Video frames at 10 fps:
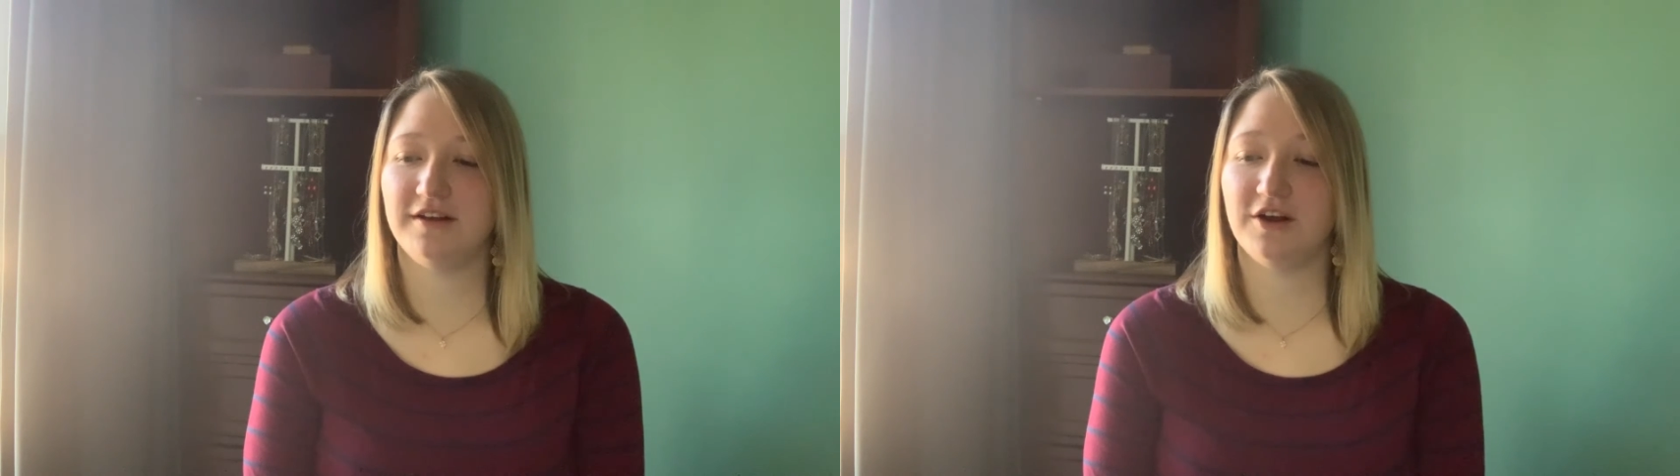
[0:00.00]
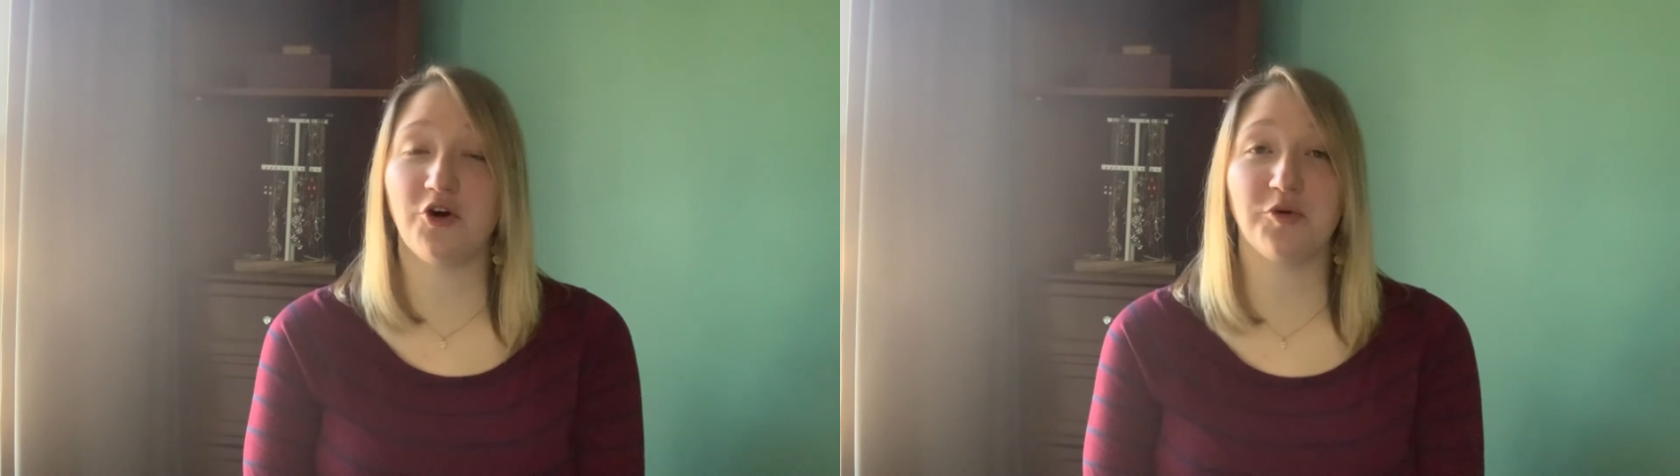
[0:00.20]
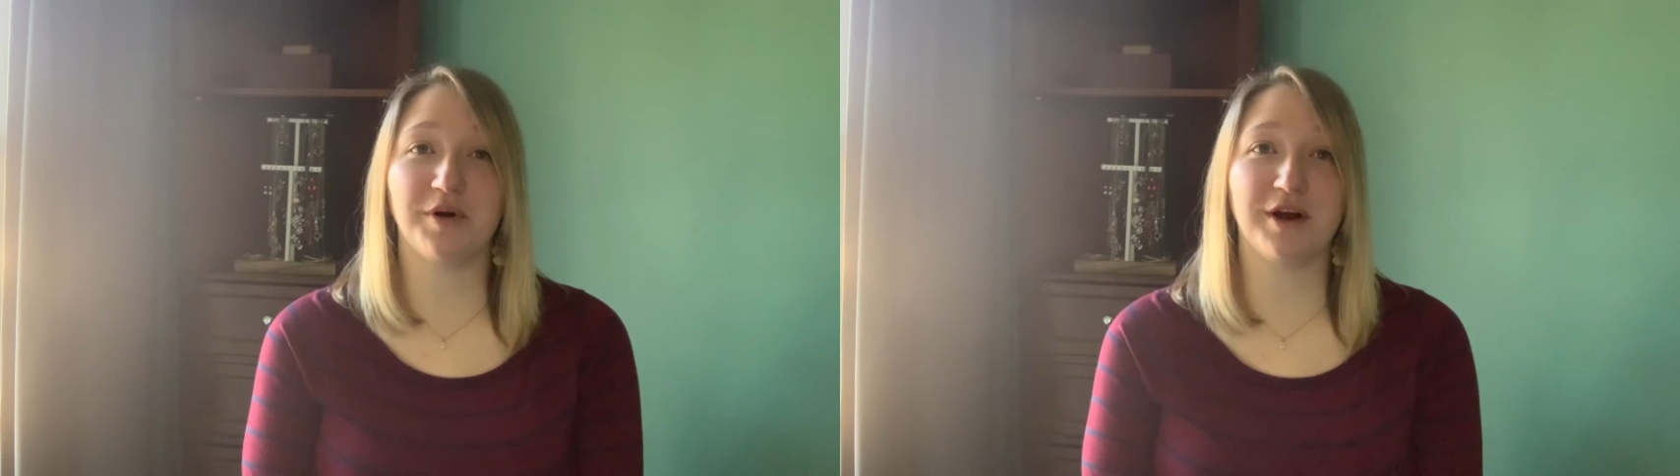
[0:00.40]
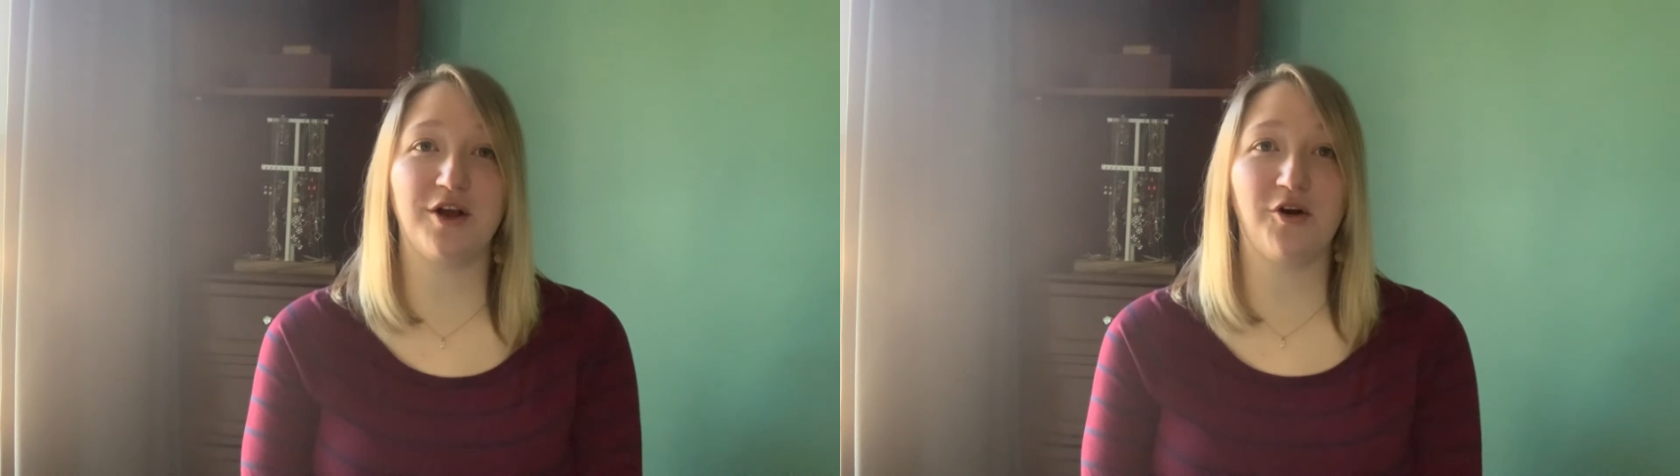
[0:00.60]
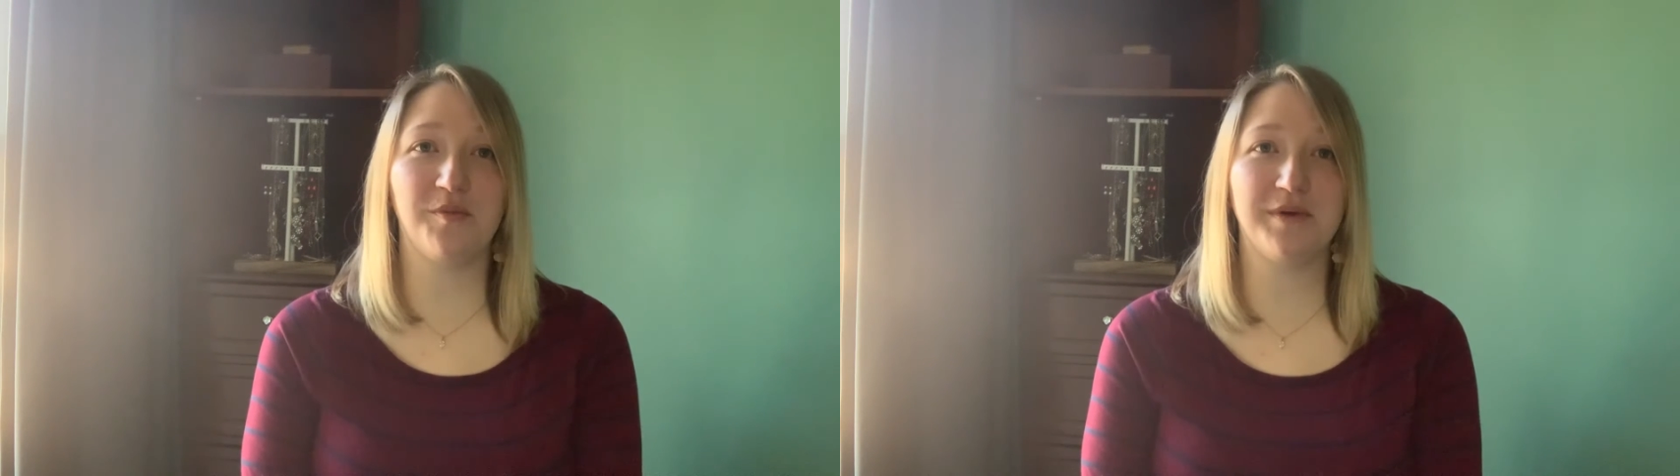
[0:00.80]

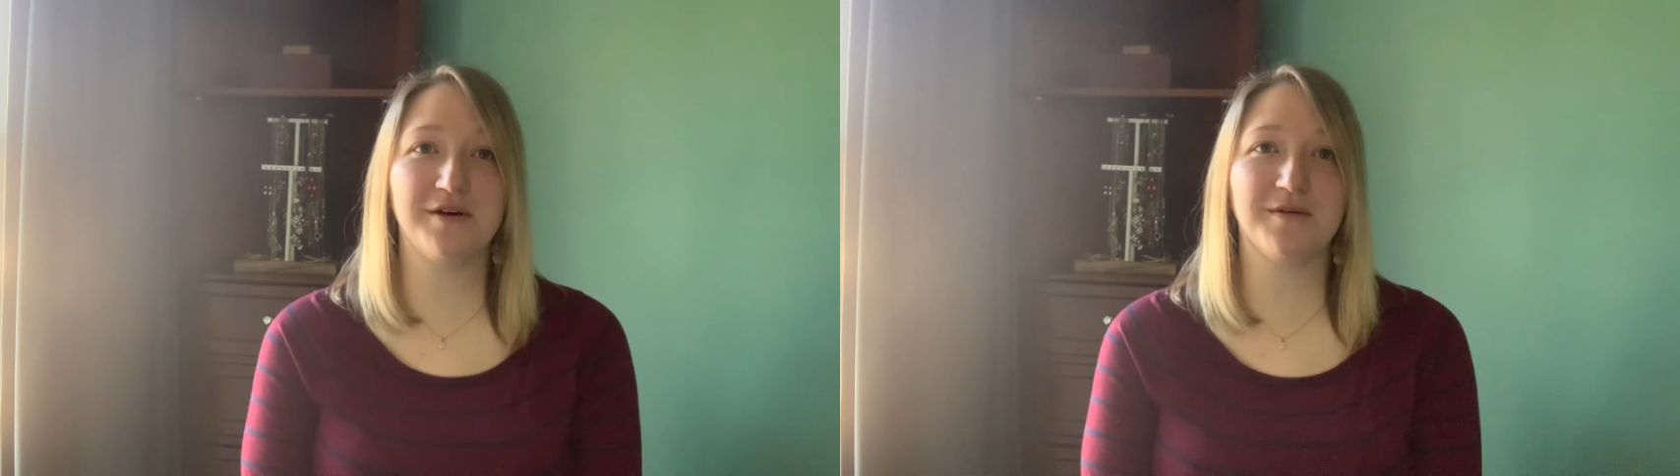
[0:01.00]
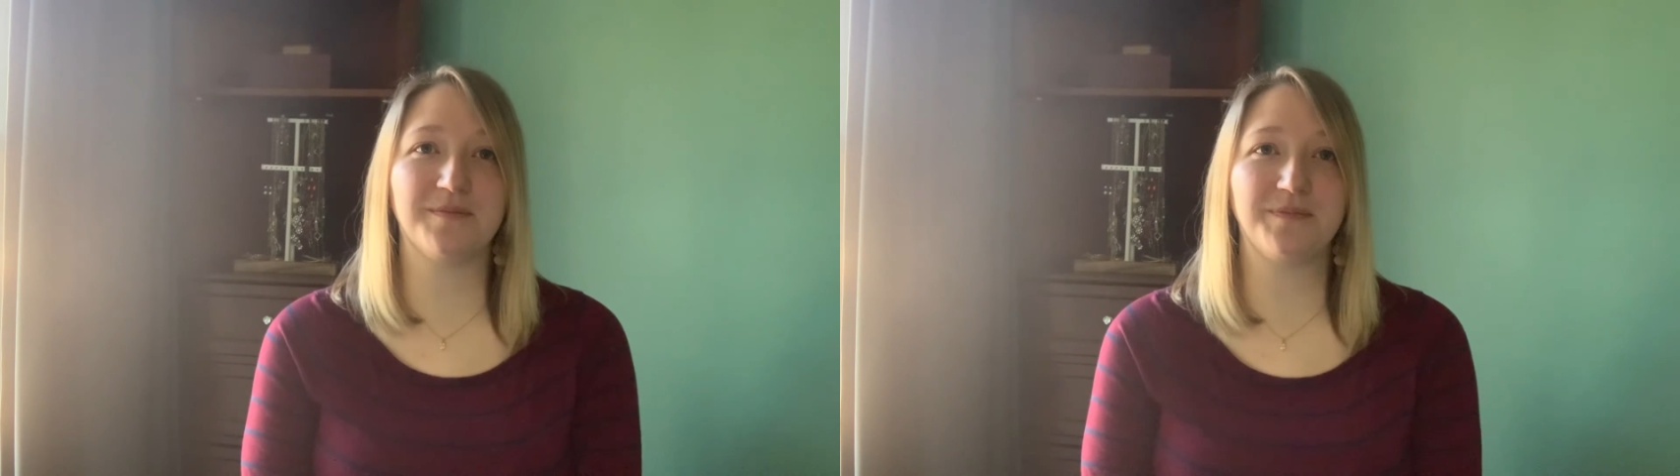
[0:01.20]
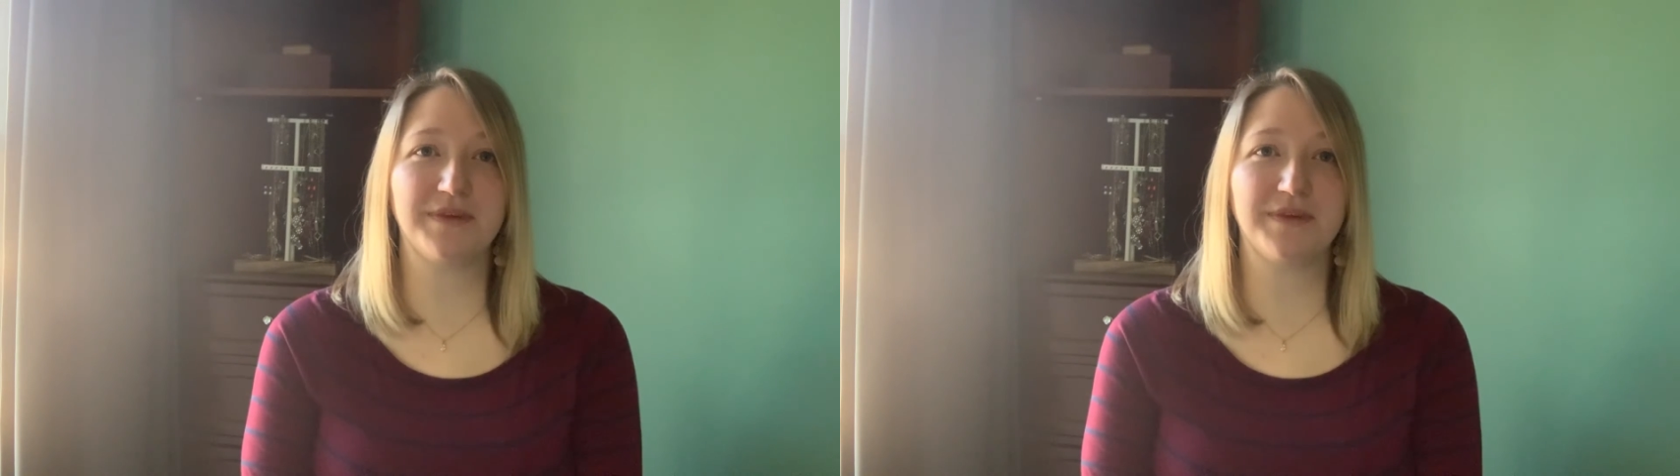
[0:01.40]
incorporating oatmeal,